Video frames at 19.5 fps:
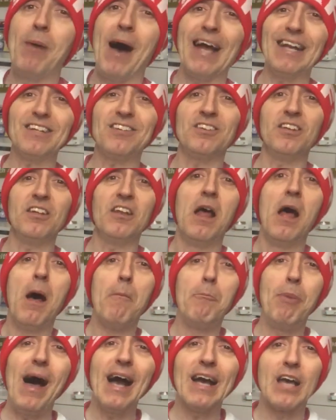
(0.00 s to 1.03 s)
Patterson
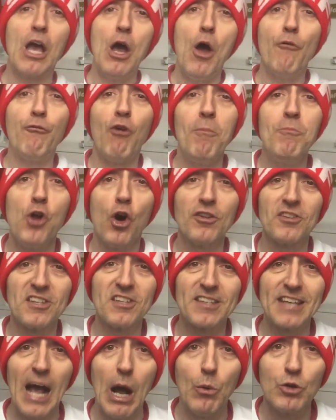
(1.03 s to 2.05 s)
back from
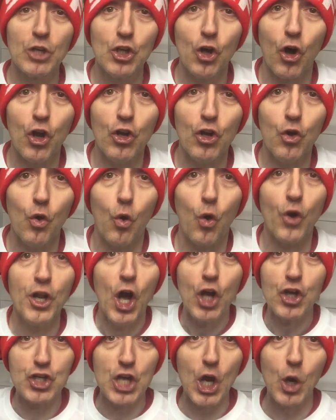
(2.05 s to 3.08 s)
Notts County on loan
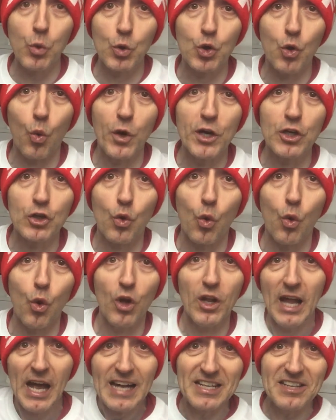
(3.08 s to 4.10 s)
to go in
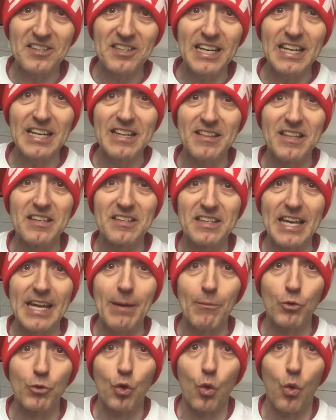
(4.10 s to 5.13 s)
goal to see this
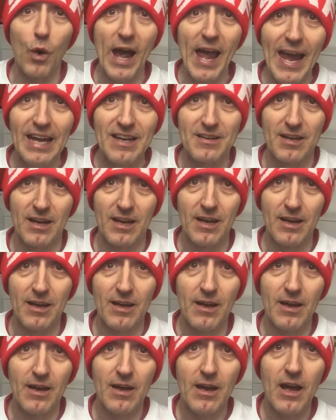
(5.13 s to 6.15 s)
game go ahead.
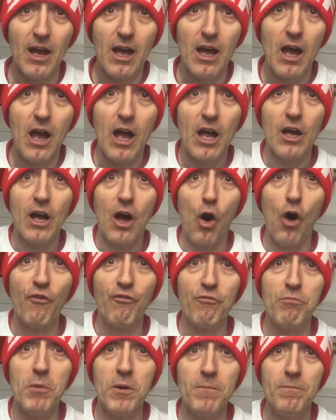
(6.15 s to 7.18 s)

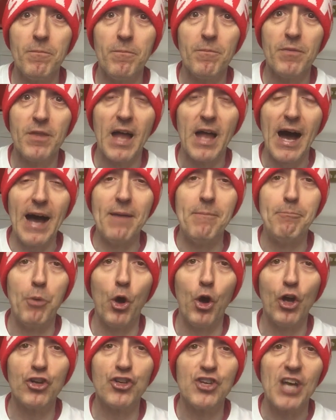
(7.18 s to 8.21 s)
Hoffmann and
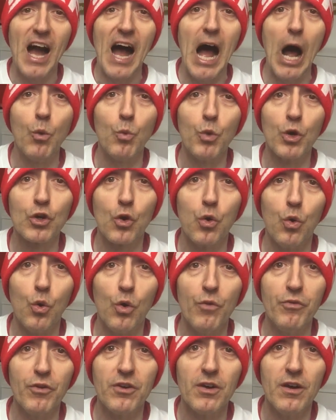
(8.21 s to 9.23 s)
Burge out with
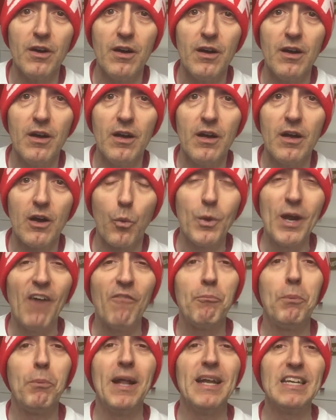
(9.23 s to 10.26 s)
COVID. We
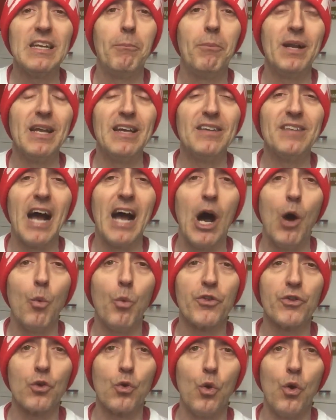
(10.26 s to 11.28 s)
have plenty of players out
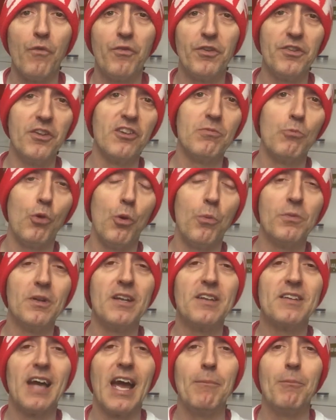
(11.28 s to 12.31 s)
with COVID at this moment
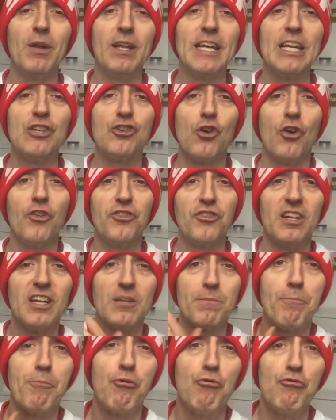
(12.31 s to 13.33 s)
in time, but Lee Johnson
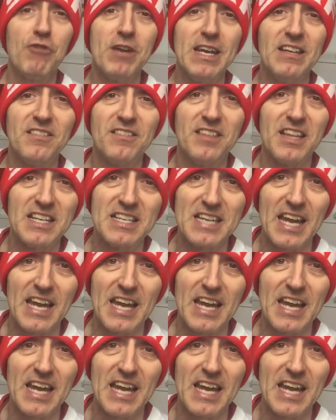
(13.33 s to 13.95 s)
has praised the